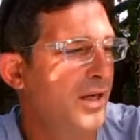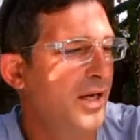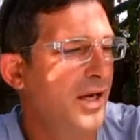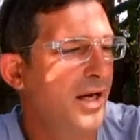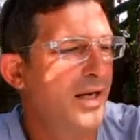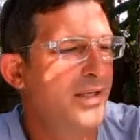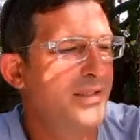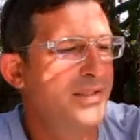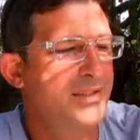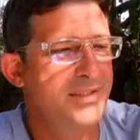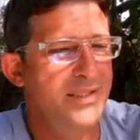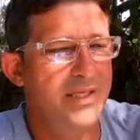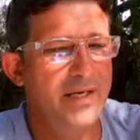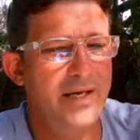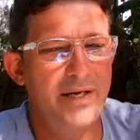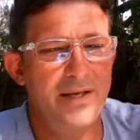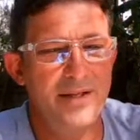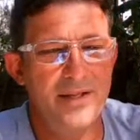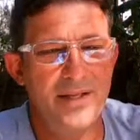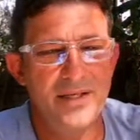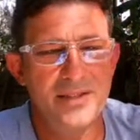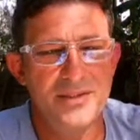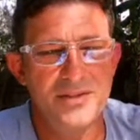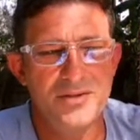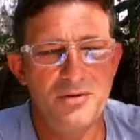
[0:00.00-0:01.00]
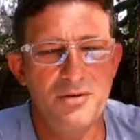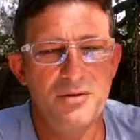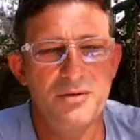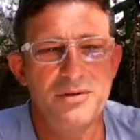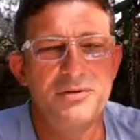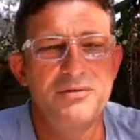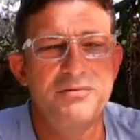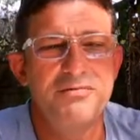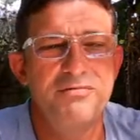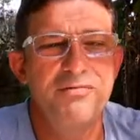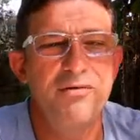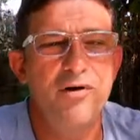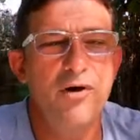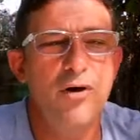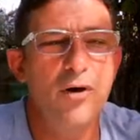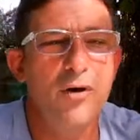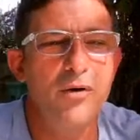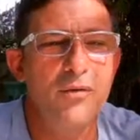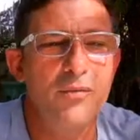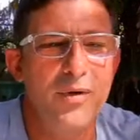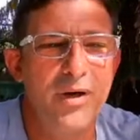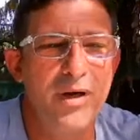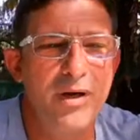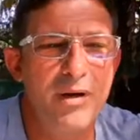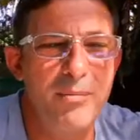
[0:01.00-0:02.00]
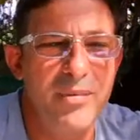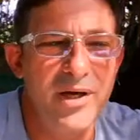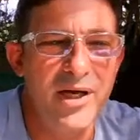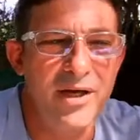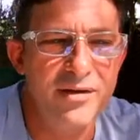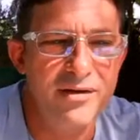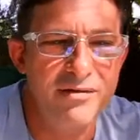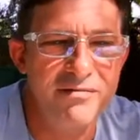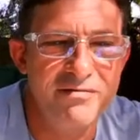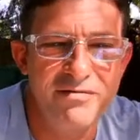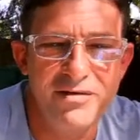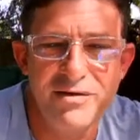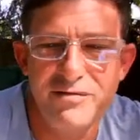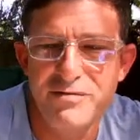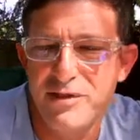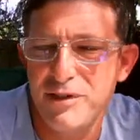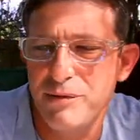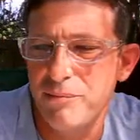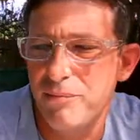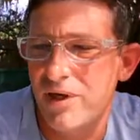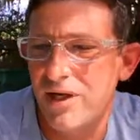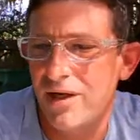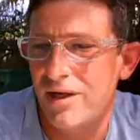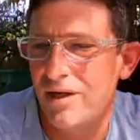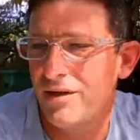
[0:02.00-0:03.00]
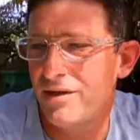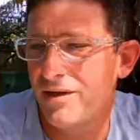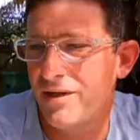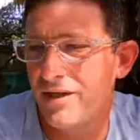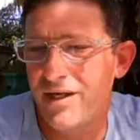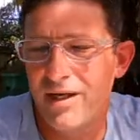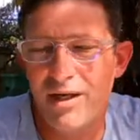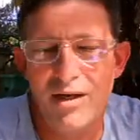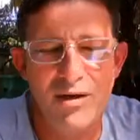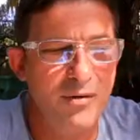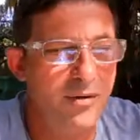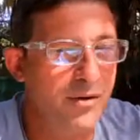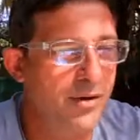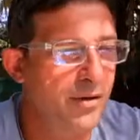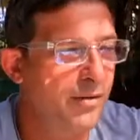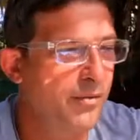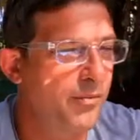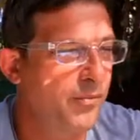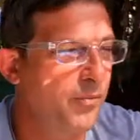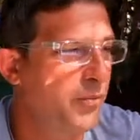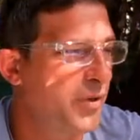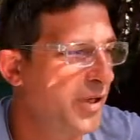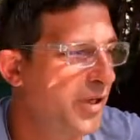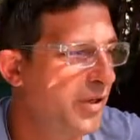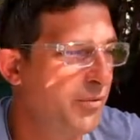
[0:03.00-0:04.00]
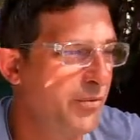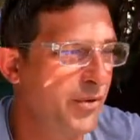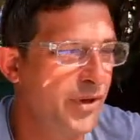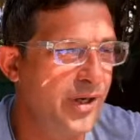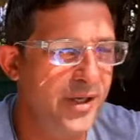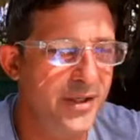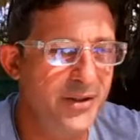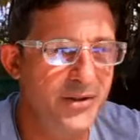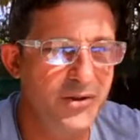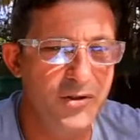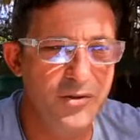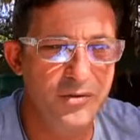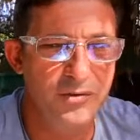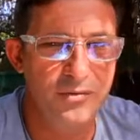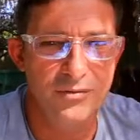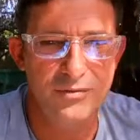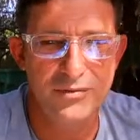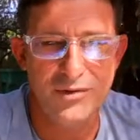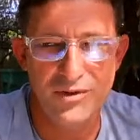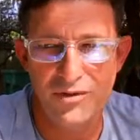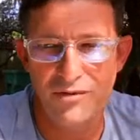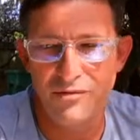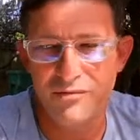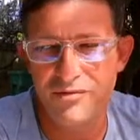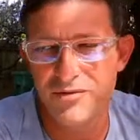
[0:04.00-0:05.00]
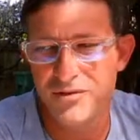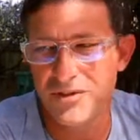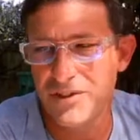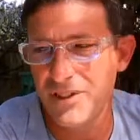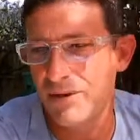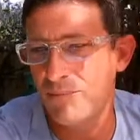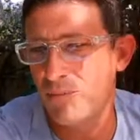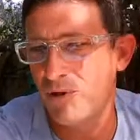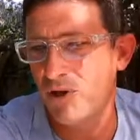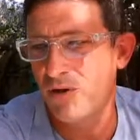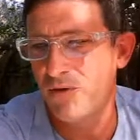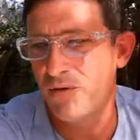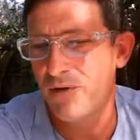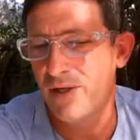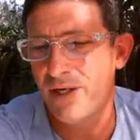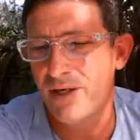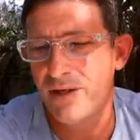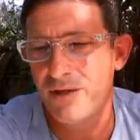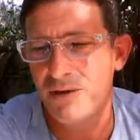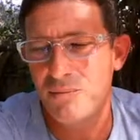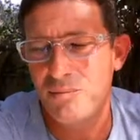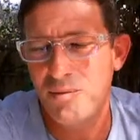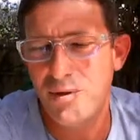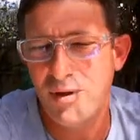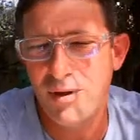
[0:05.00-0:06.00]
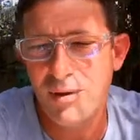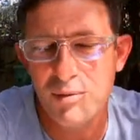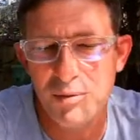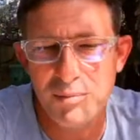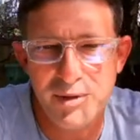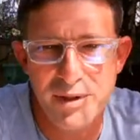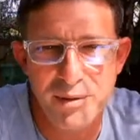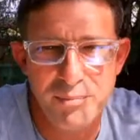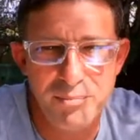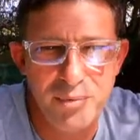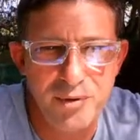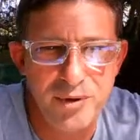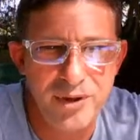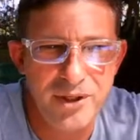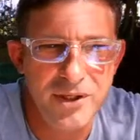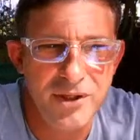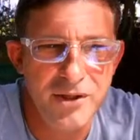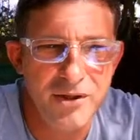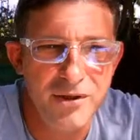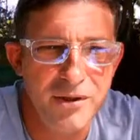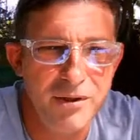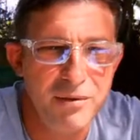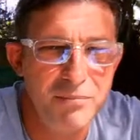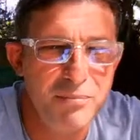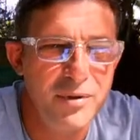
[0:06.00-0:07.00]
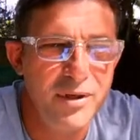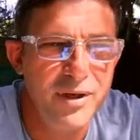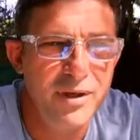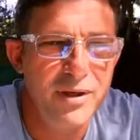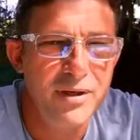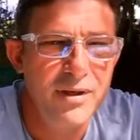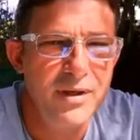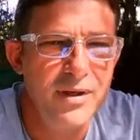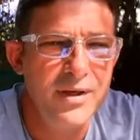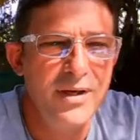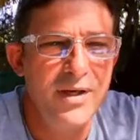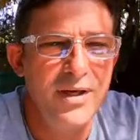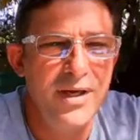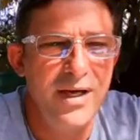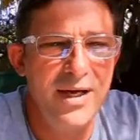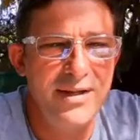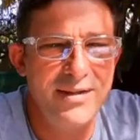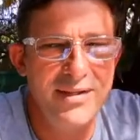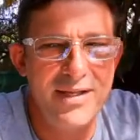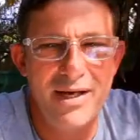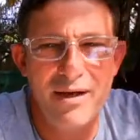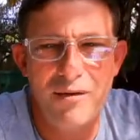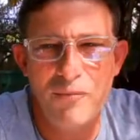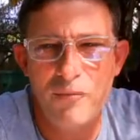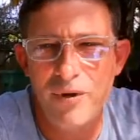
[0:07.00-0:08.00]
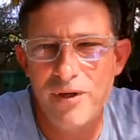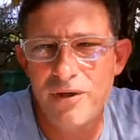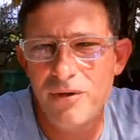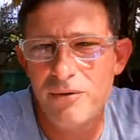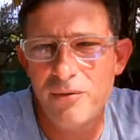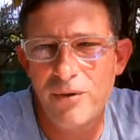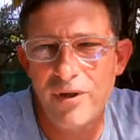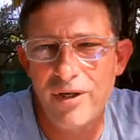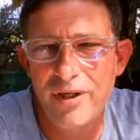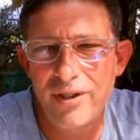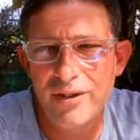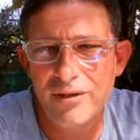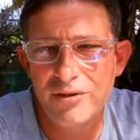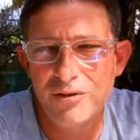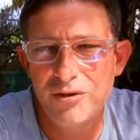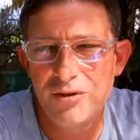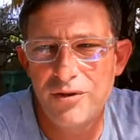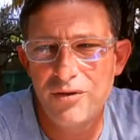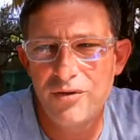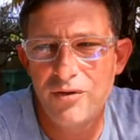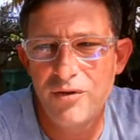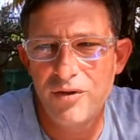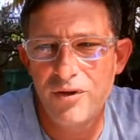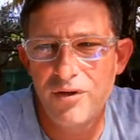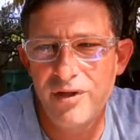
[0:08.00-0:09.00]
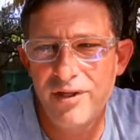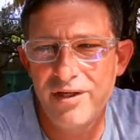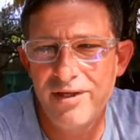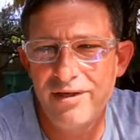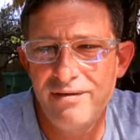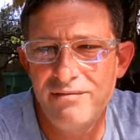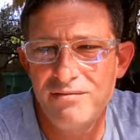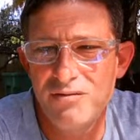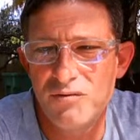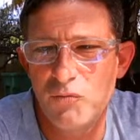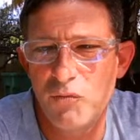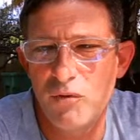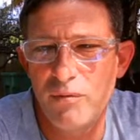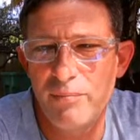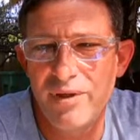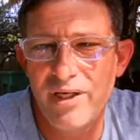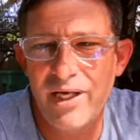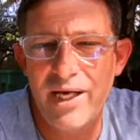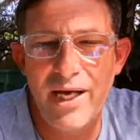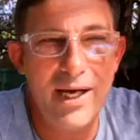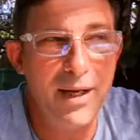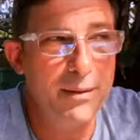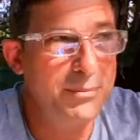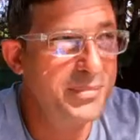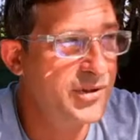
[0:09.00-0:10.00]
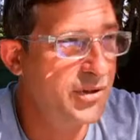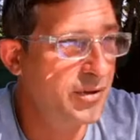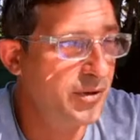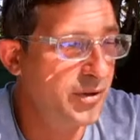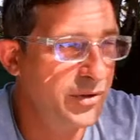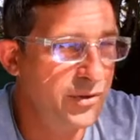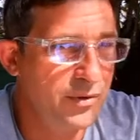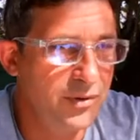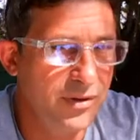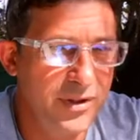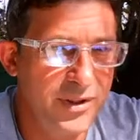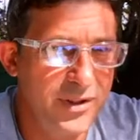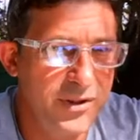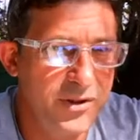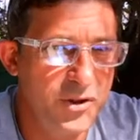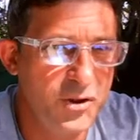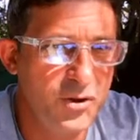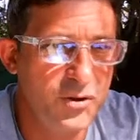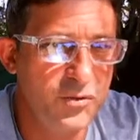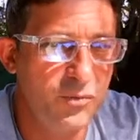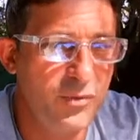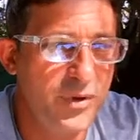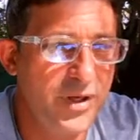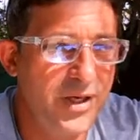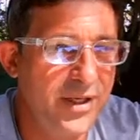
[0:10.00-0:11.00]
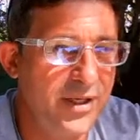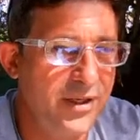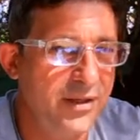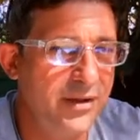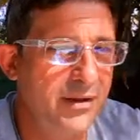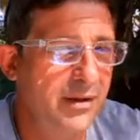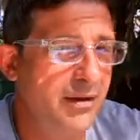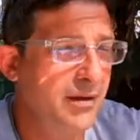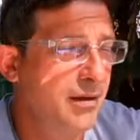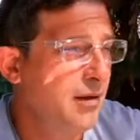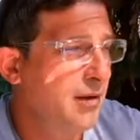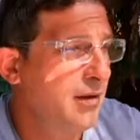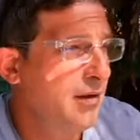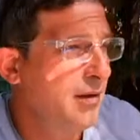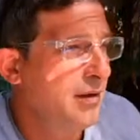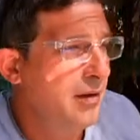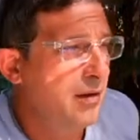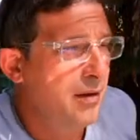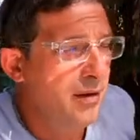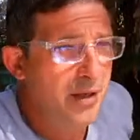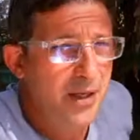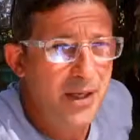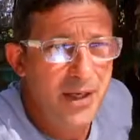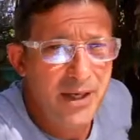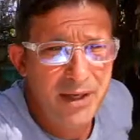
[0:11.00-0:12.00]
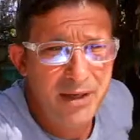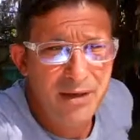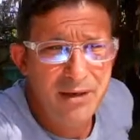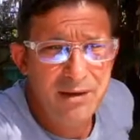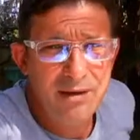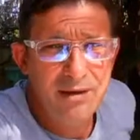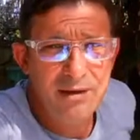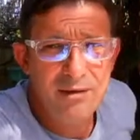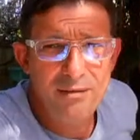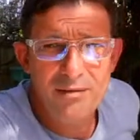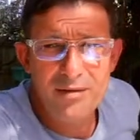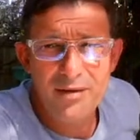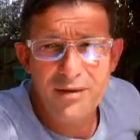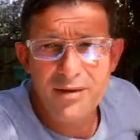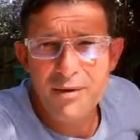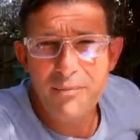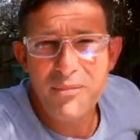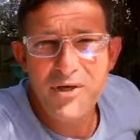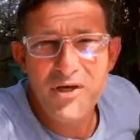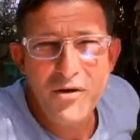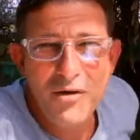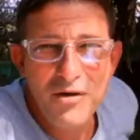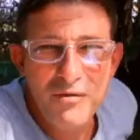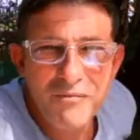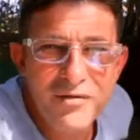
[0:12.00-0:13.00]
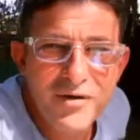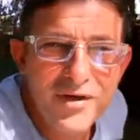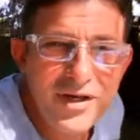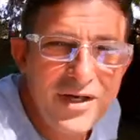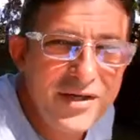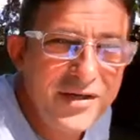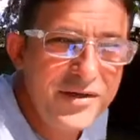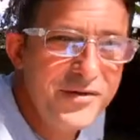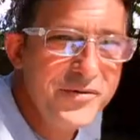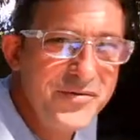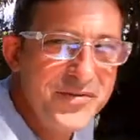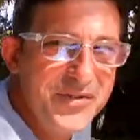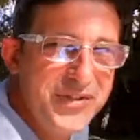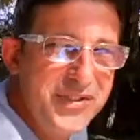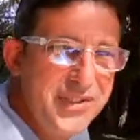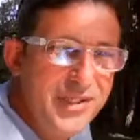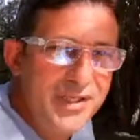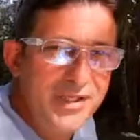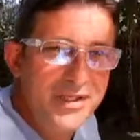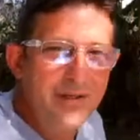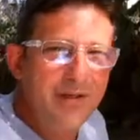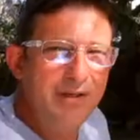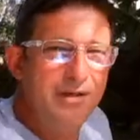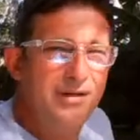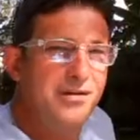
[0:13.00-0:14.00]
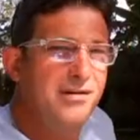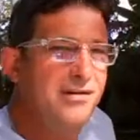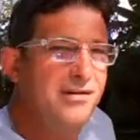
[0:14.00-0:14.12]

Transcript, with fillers: I'd say they start to fall right about the 50 mile an hour wind range. So if you stay below that, you're probably pretty good. But at that wind range, the leaves will be absolutely shredded. And uh, let me know if can you see